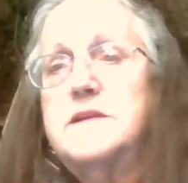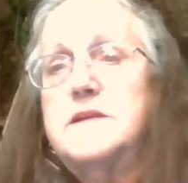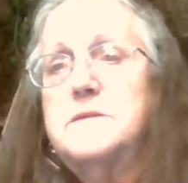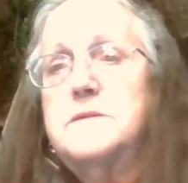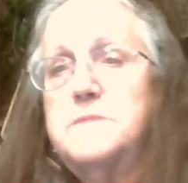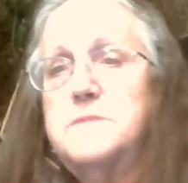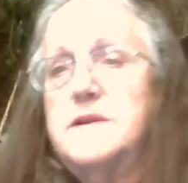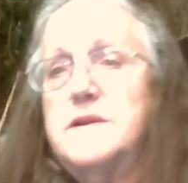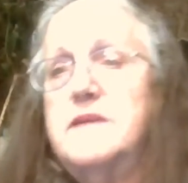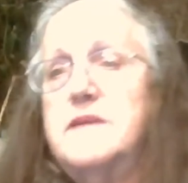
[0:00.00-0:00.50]

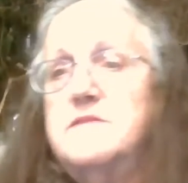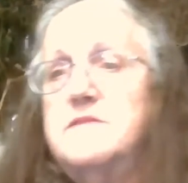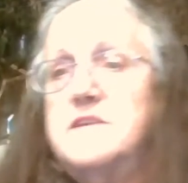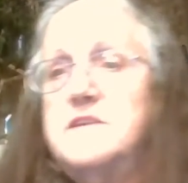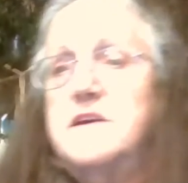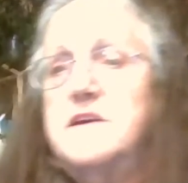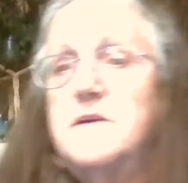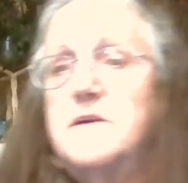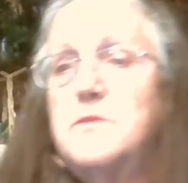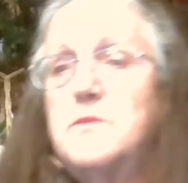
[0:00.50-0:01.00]
that believes
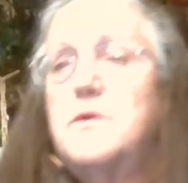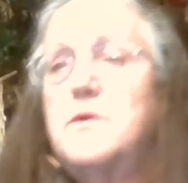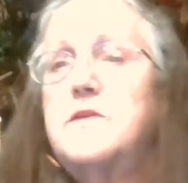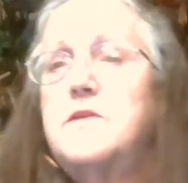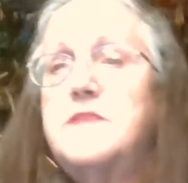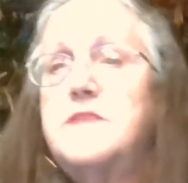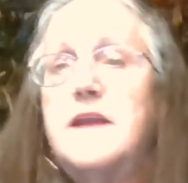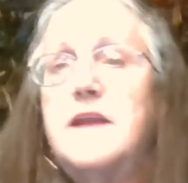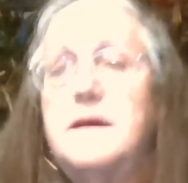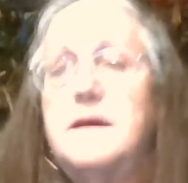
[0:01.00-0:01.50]
that you're
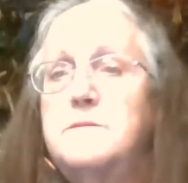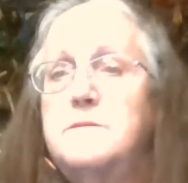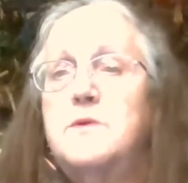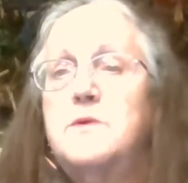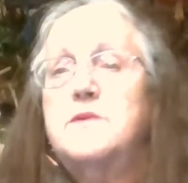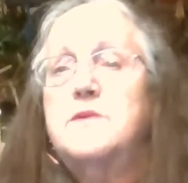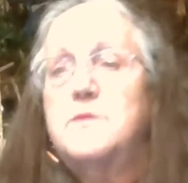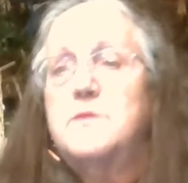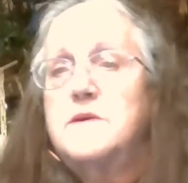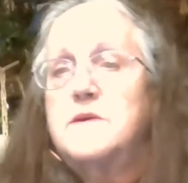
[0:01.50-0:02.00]
worth a lot
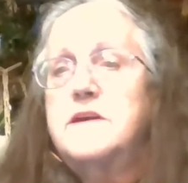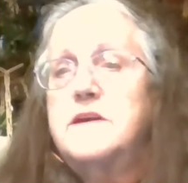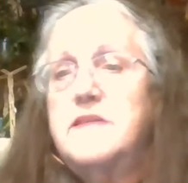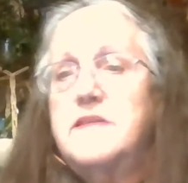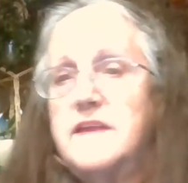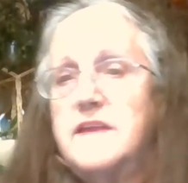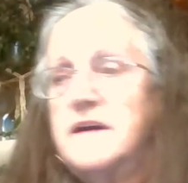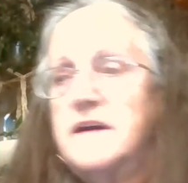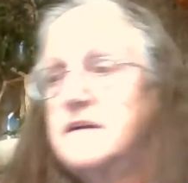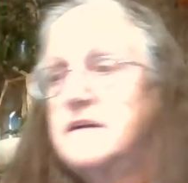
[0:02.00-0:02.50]
more than what you
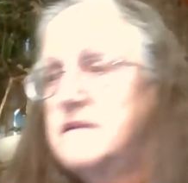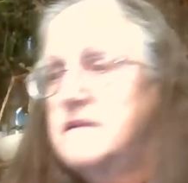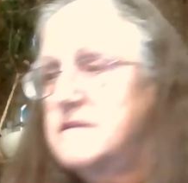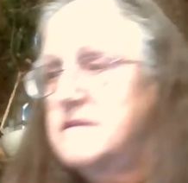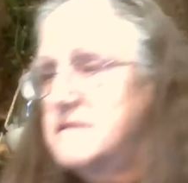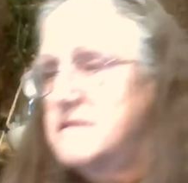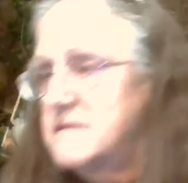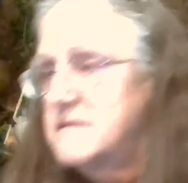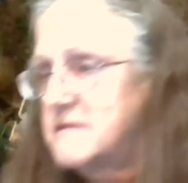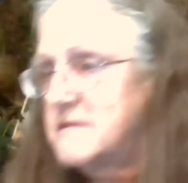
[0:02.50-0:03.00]
think.
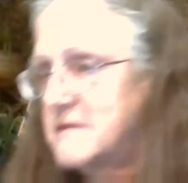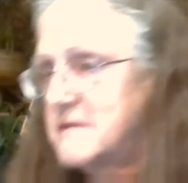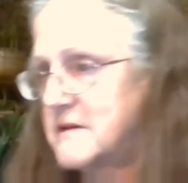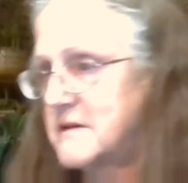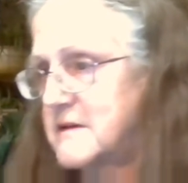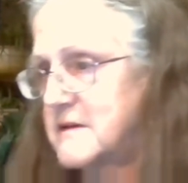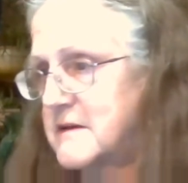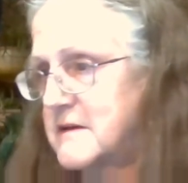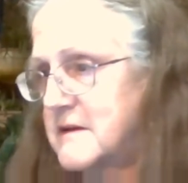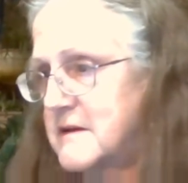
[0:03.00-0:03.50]

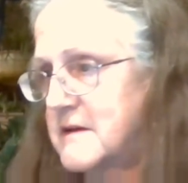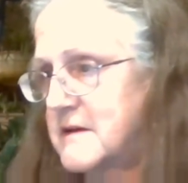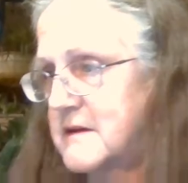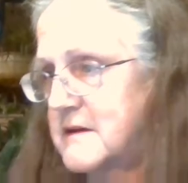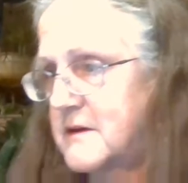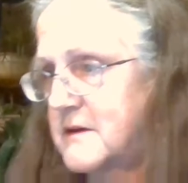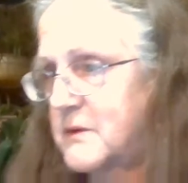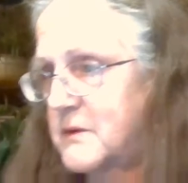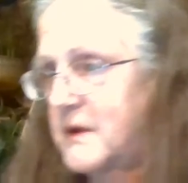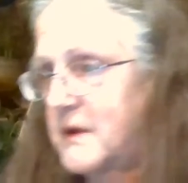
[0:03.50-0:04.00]

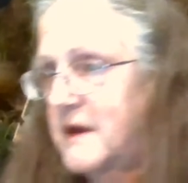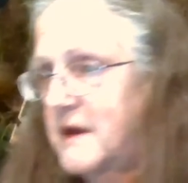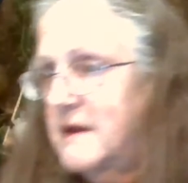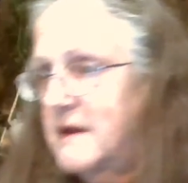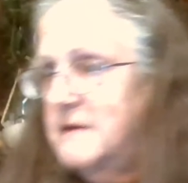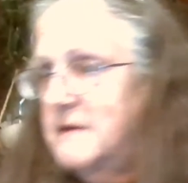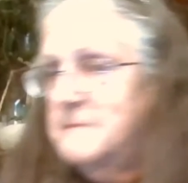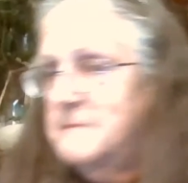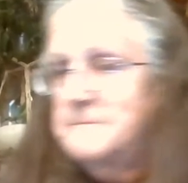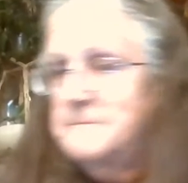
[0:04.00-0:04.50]
Okay?